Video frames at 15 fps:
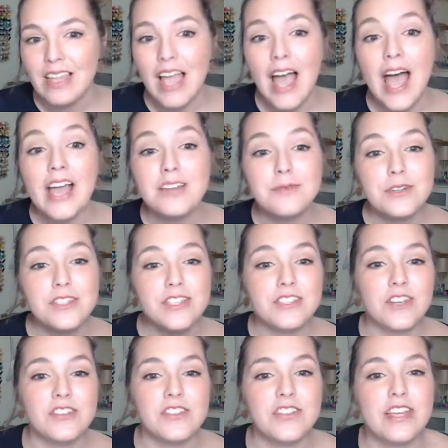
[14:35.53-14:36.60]
And Maritza's
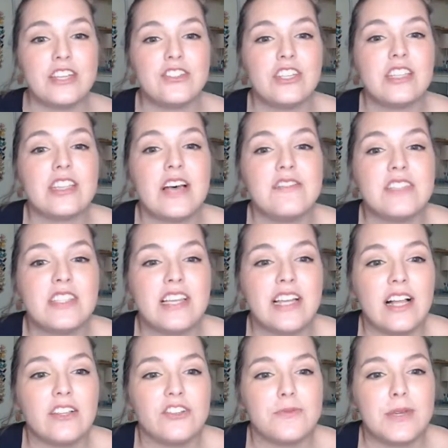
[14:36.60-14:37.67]
also saying she loves the light
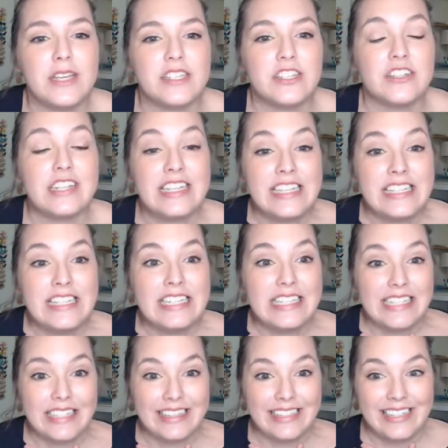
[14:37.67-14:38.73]
colors because they're easy
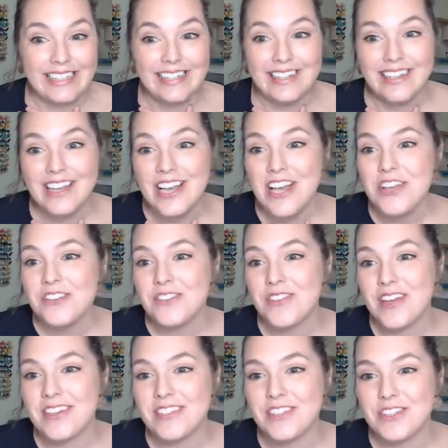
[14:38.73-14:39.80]
to clean. So
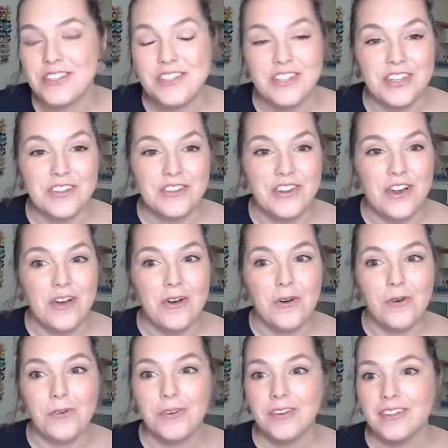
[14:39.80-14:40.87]
that is good to
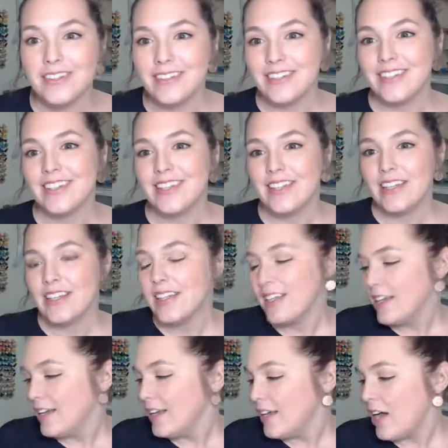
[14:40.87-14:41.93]
know.
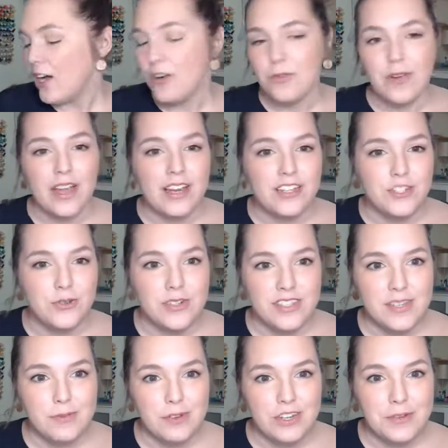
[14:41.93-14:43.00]
All right. Do you want to
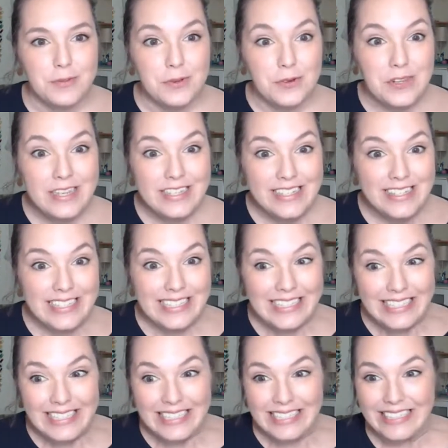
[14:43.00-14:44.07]
see more Cabooties?
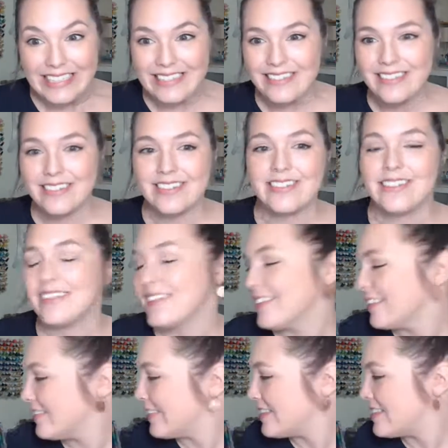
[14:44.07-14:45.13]

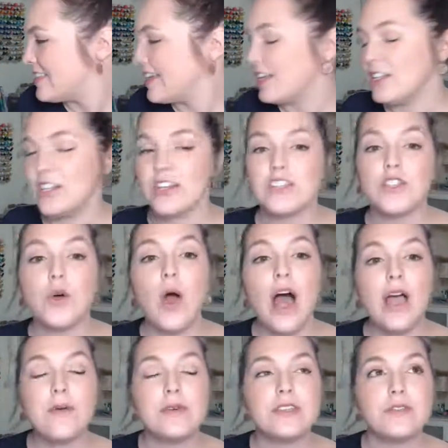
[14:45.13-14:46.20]
Let's take a look. So
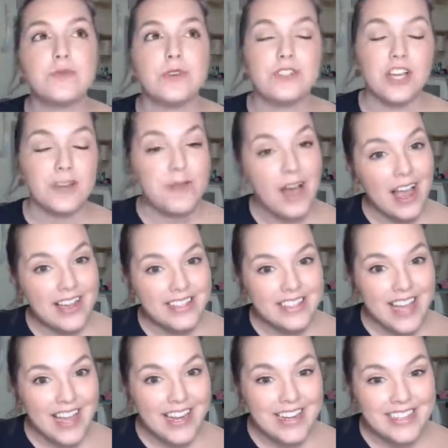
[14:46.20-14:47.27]
we were talking about ice
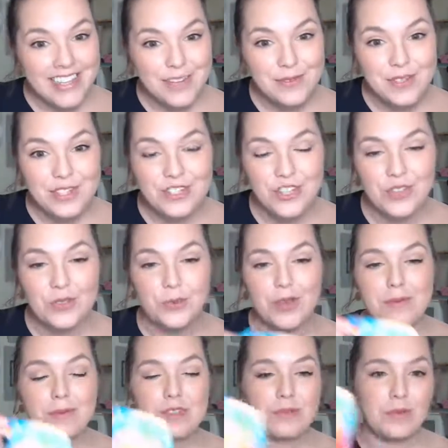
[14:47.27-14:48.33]
dye, and I said I was going to show you the
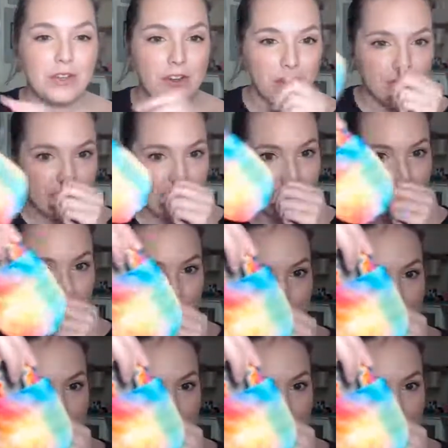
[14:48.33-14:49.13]
rainbows that we currently have in a